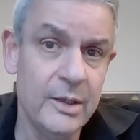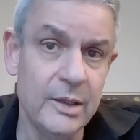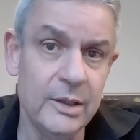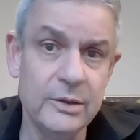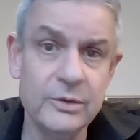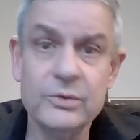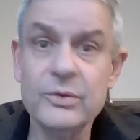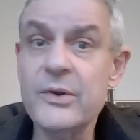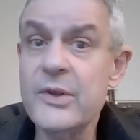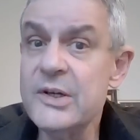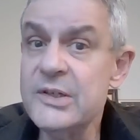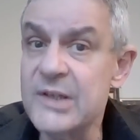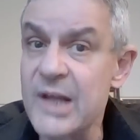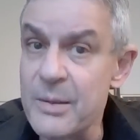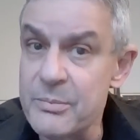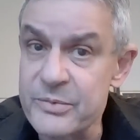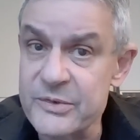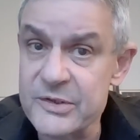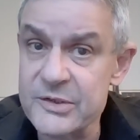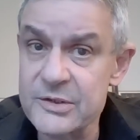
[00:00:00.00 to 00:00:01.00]
into the
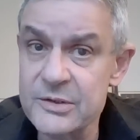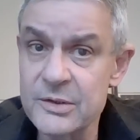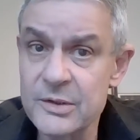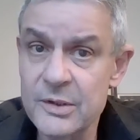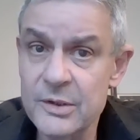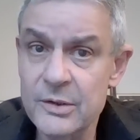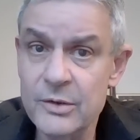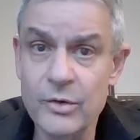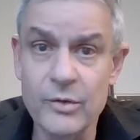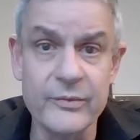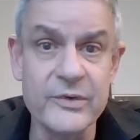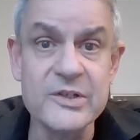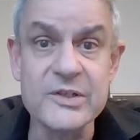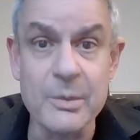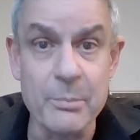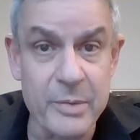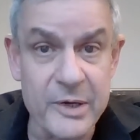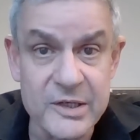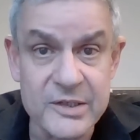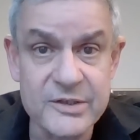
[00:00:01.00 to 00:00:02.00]
depths of his
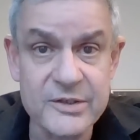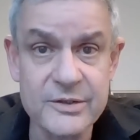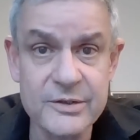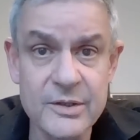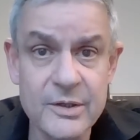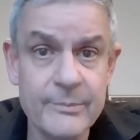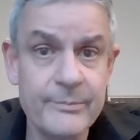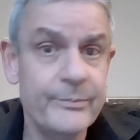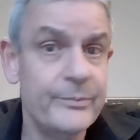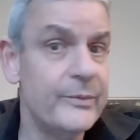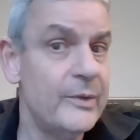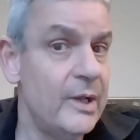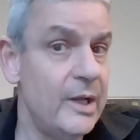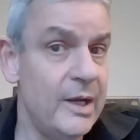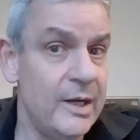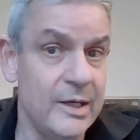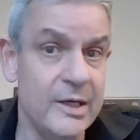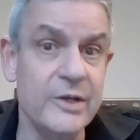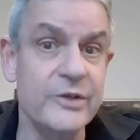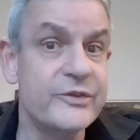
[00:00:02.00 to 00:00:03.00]
abyss
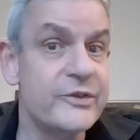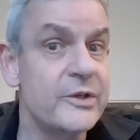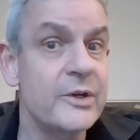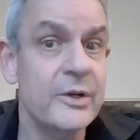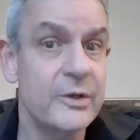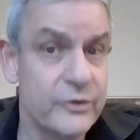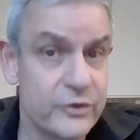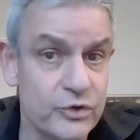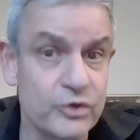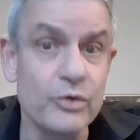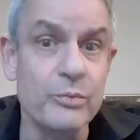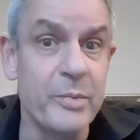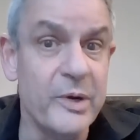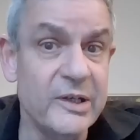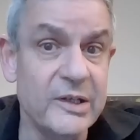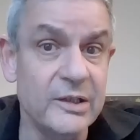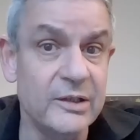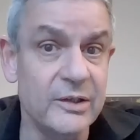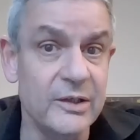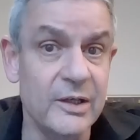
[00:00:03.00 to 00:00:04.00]
and his
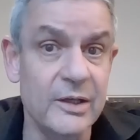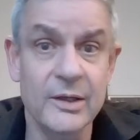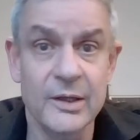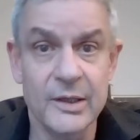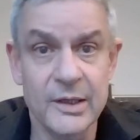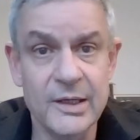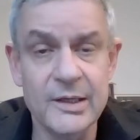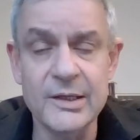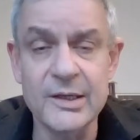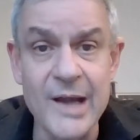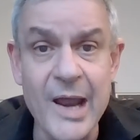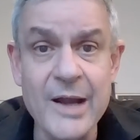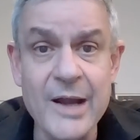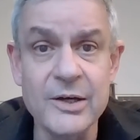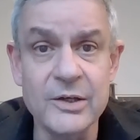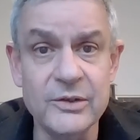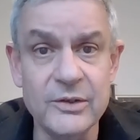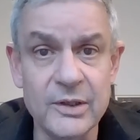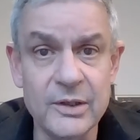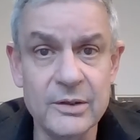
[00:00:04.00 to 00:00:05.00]
stupidity and
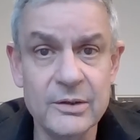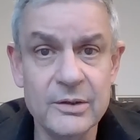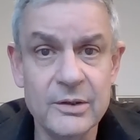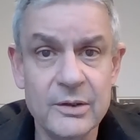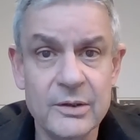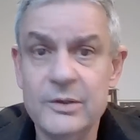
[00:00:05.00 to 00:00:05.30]
inanity.